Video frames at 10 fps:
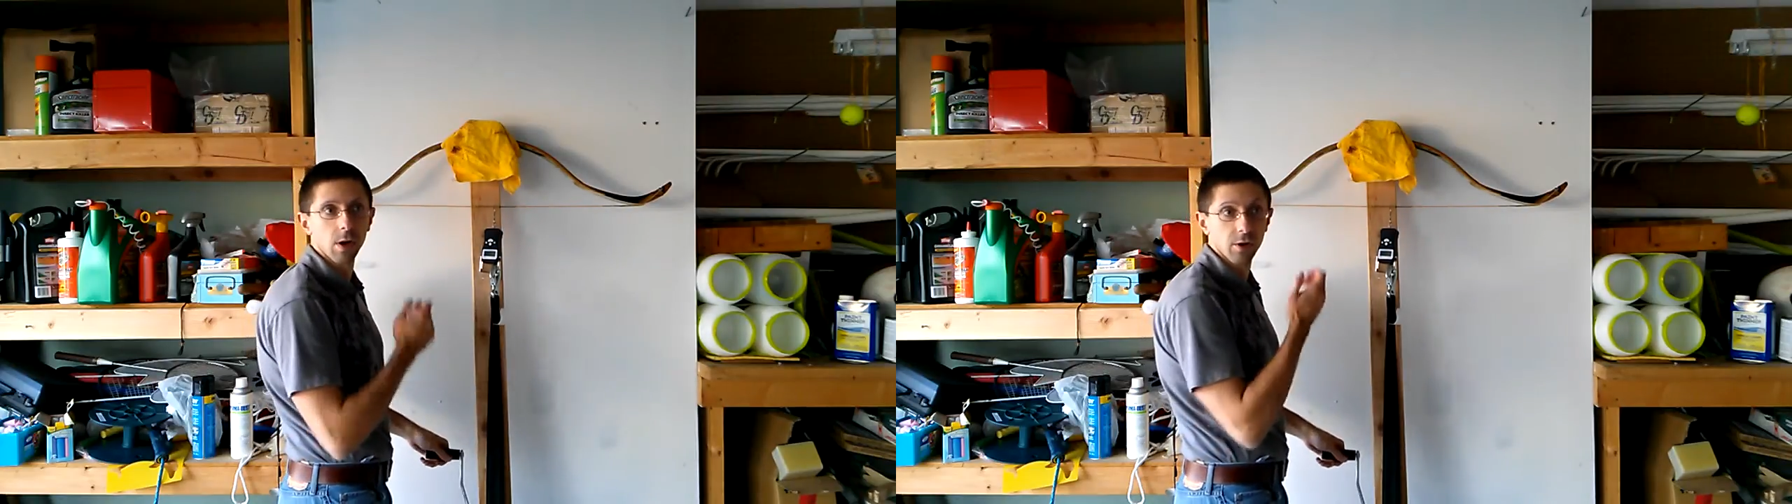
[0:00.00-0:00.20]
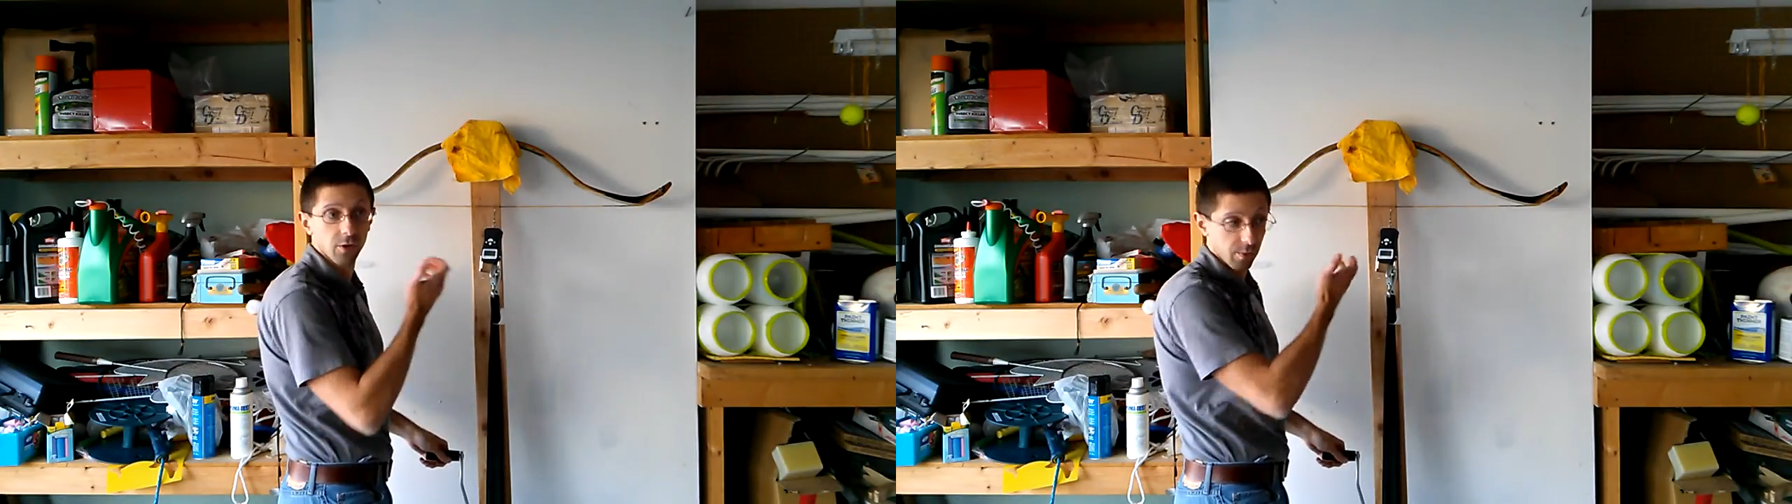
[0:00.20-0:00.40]

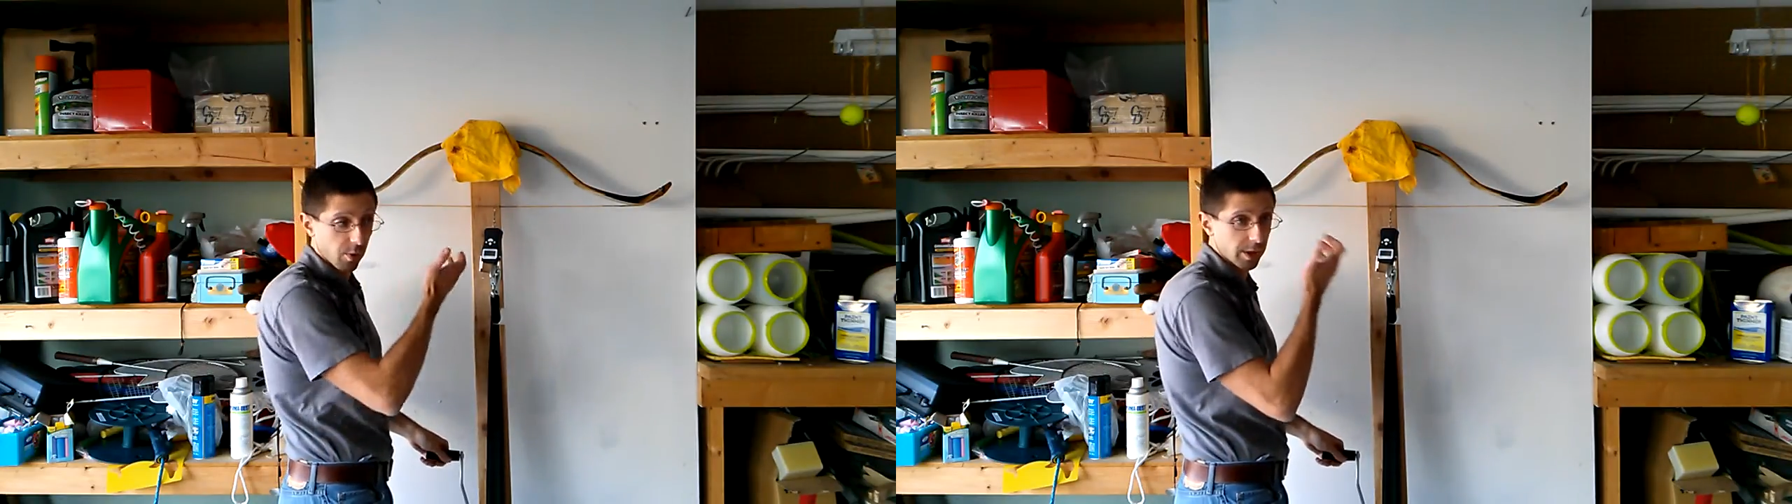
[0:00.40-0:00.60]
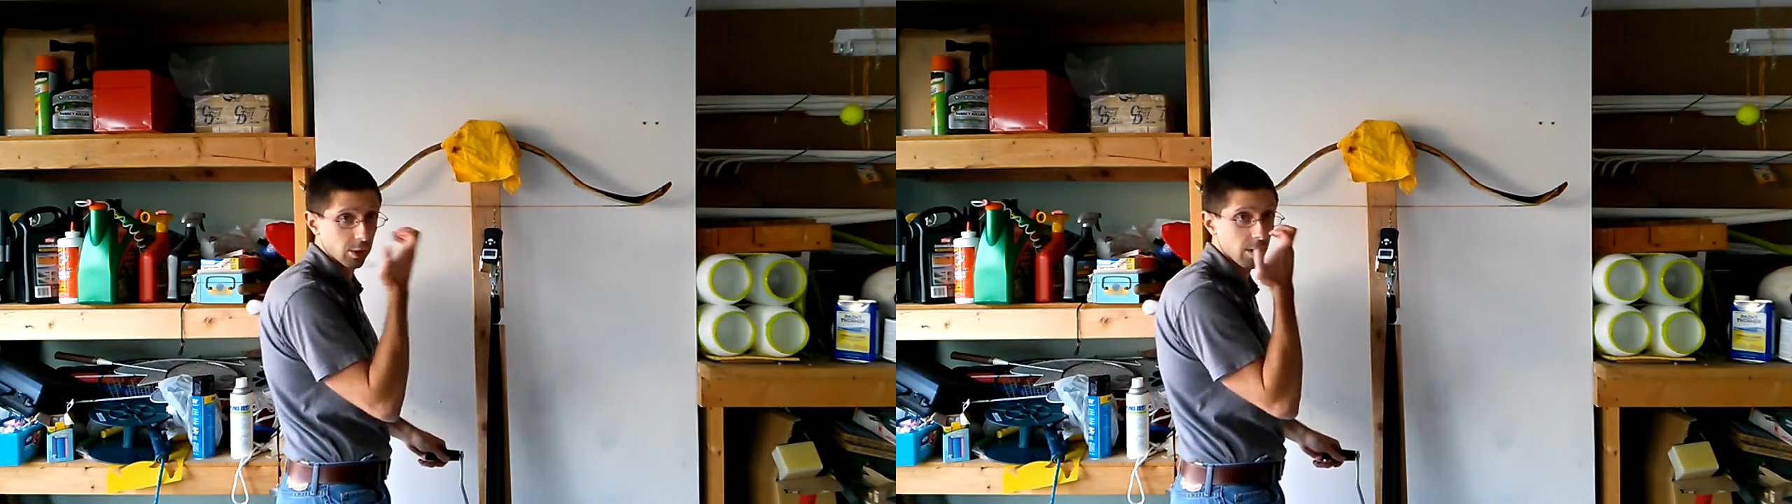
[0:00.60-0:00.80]
under the
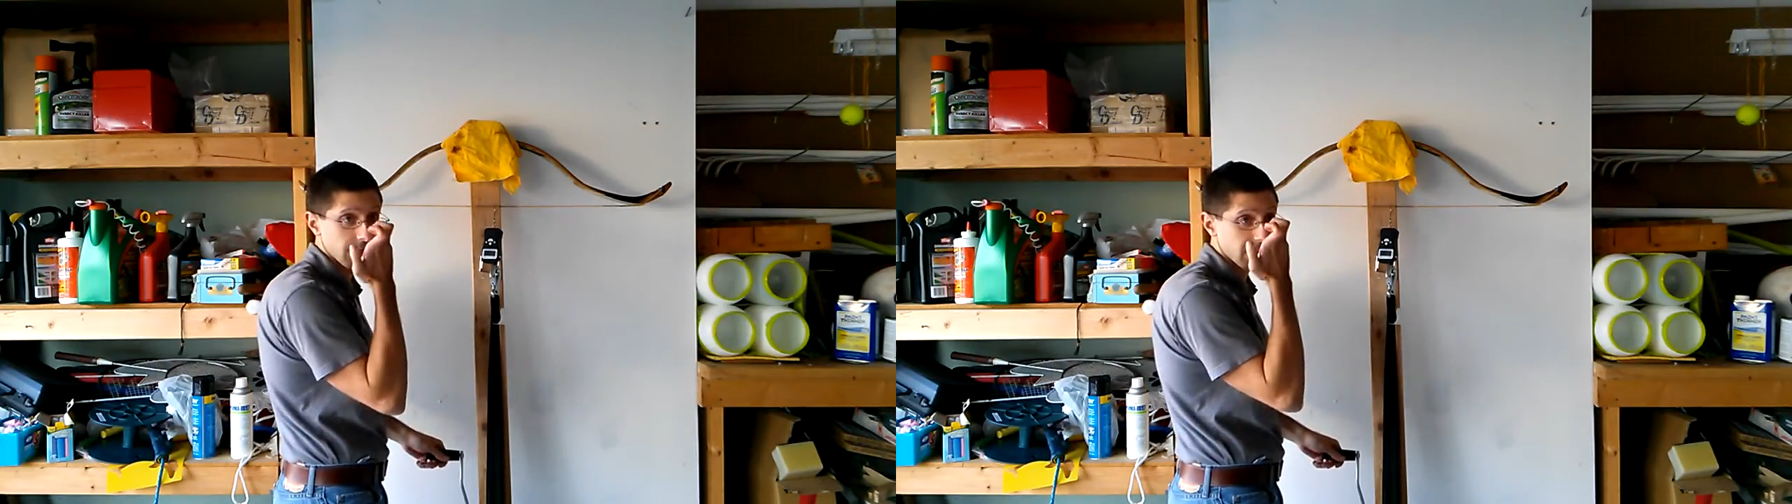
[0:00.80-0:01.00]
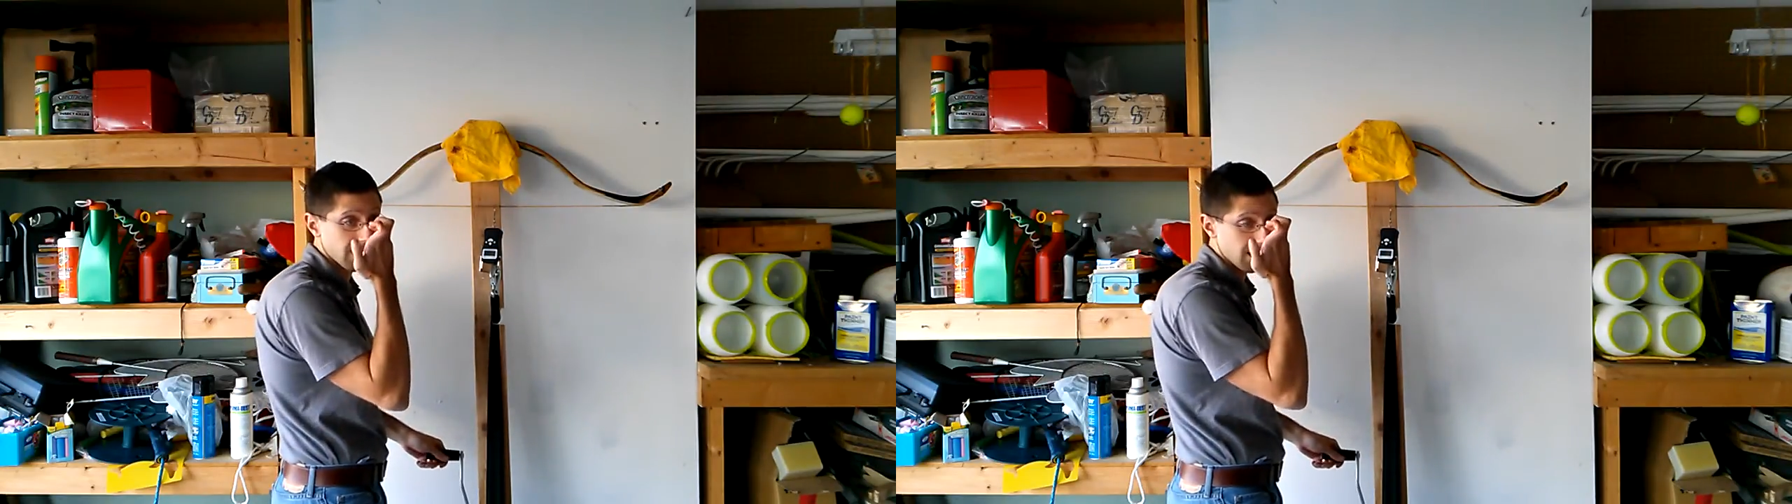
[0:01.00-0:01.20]
pressure of
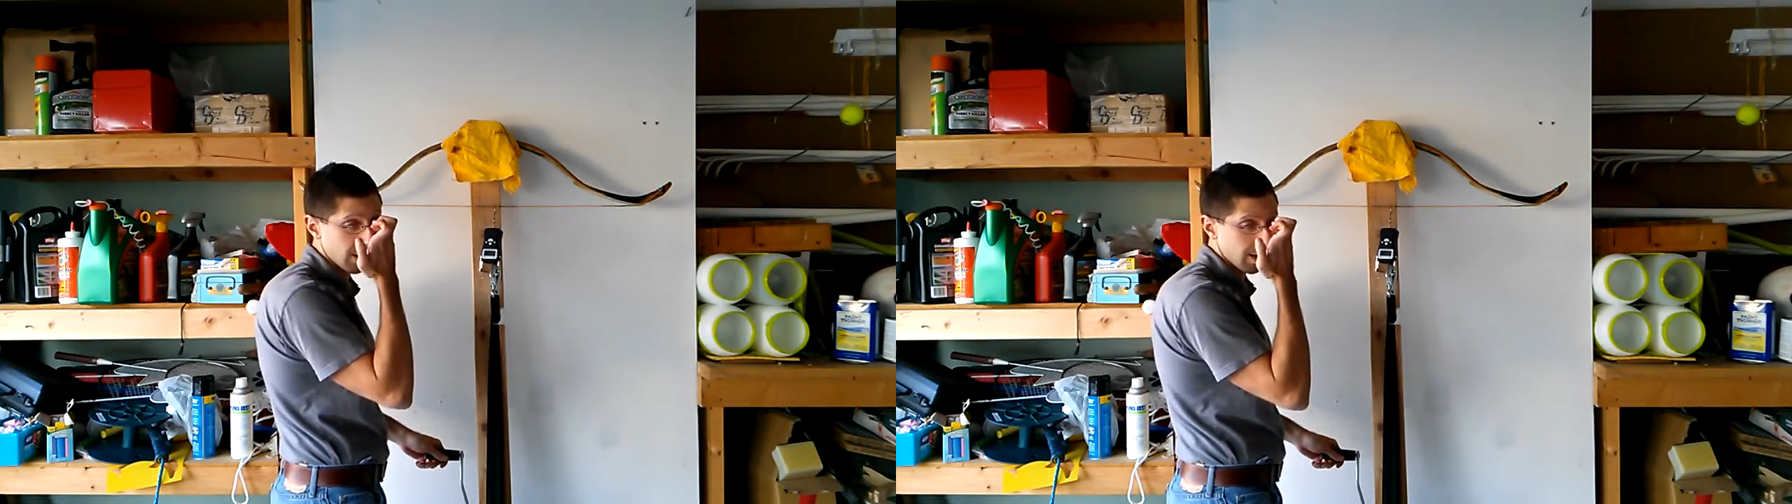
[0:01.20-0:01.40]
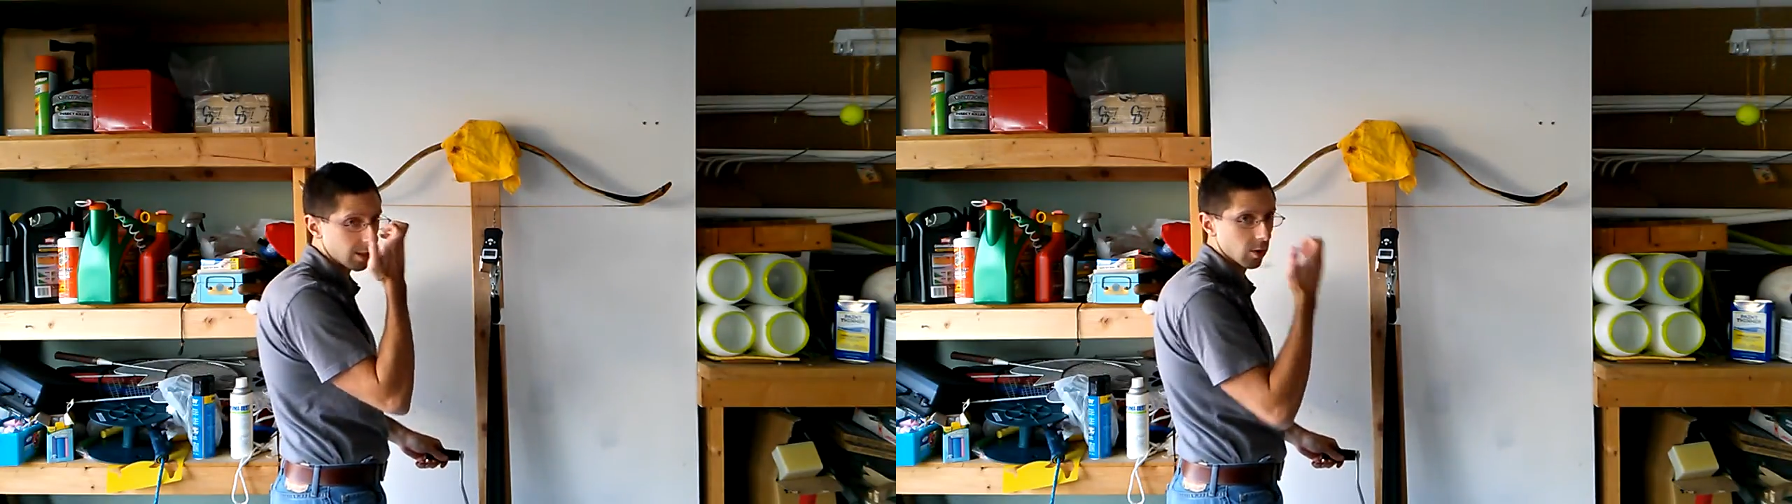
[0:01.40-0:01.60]
it.
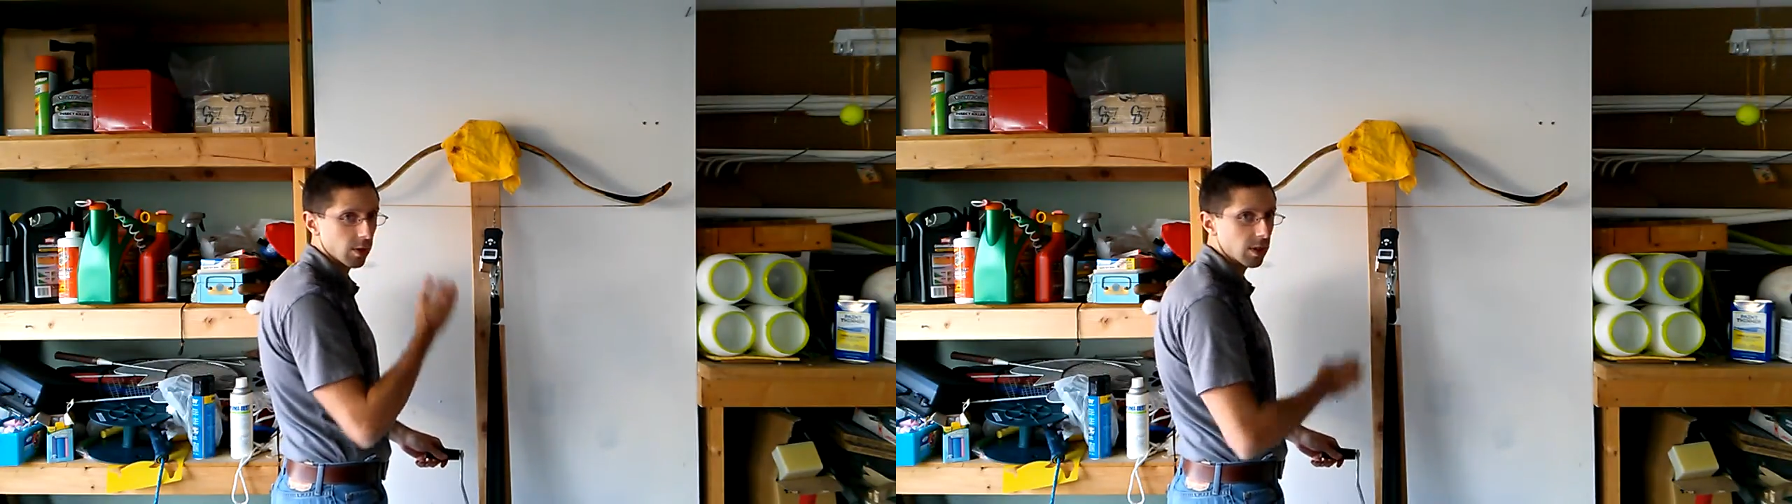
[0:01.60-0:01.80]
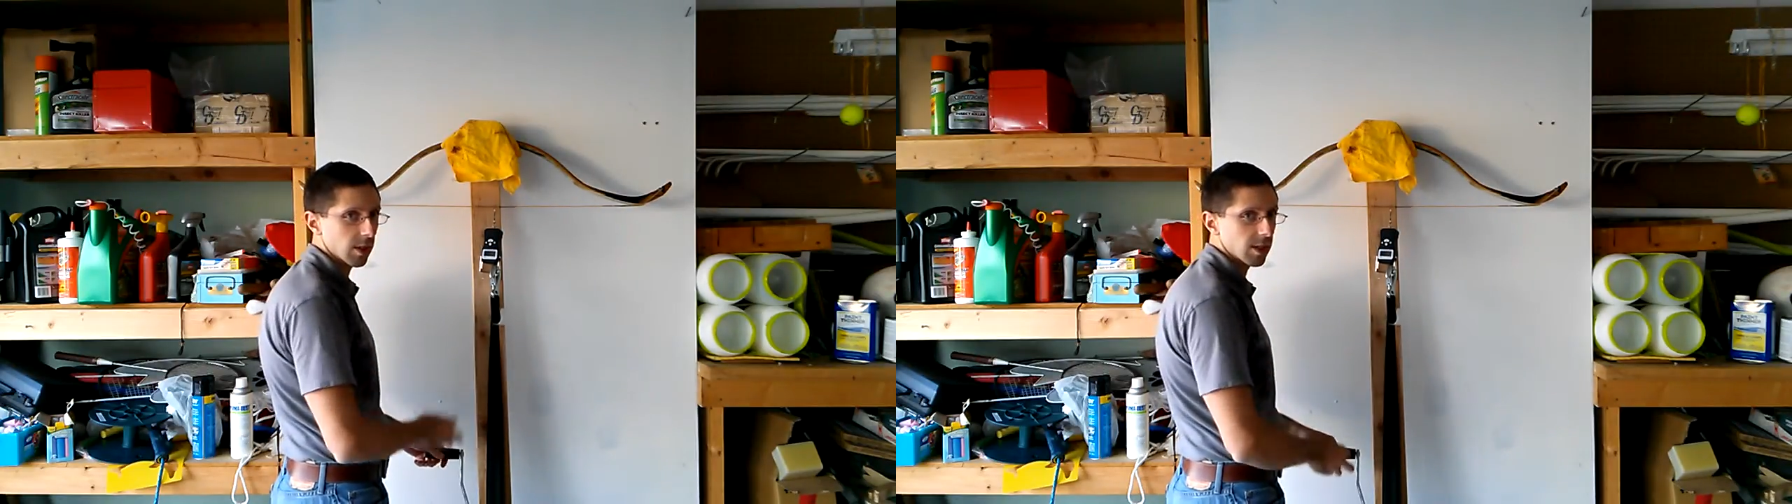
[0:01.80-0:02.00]
So
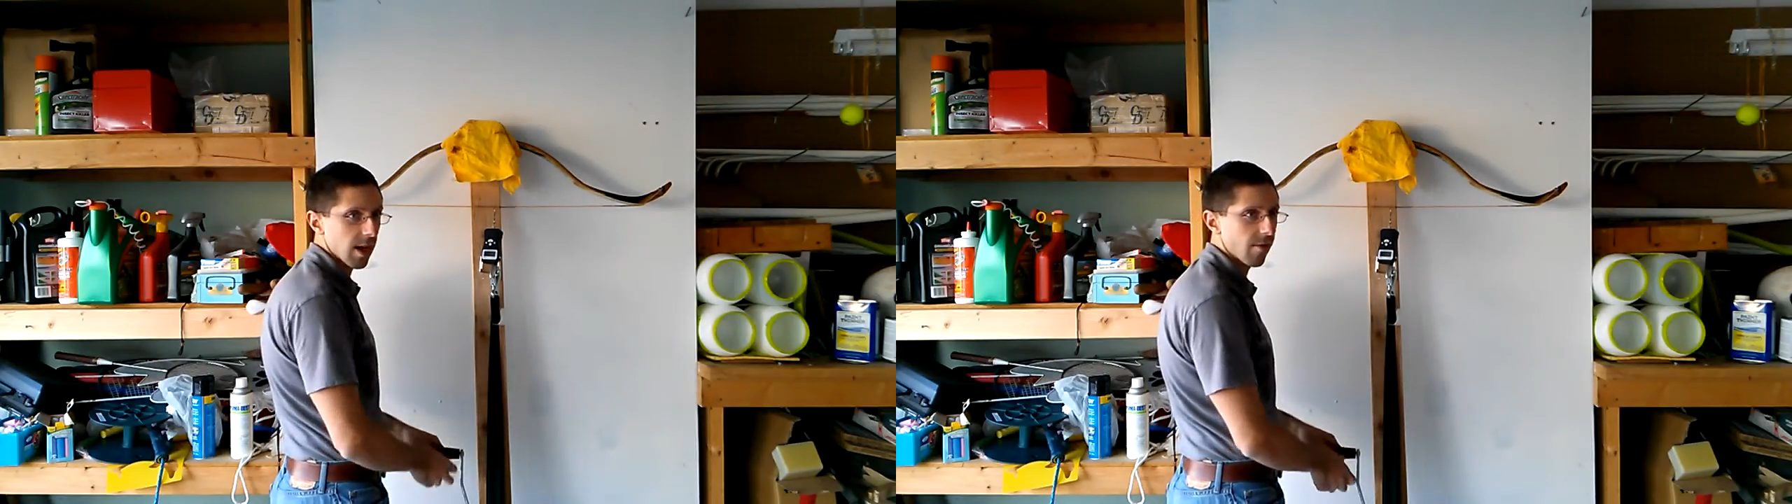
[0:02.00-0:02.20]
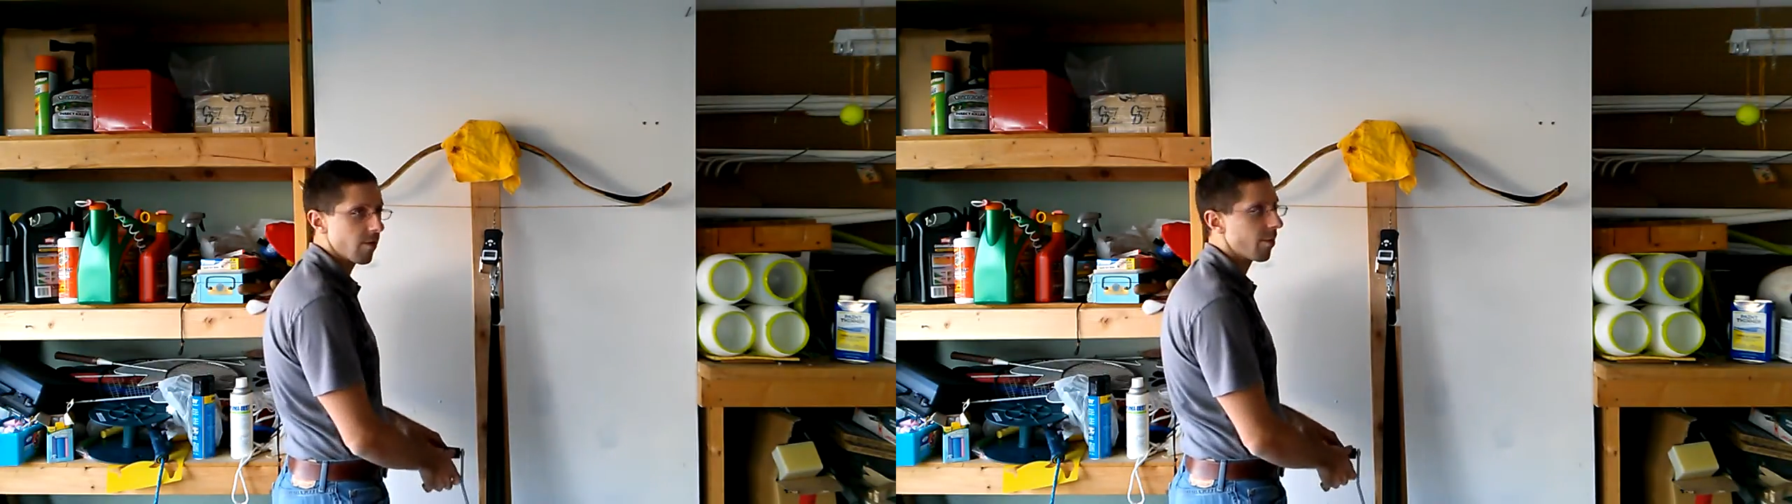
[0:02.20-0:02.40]
it's, it's a heavy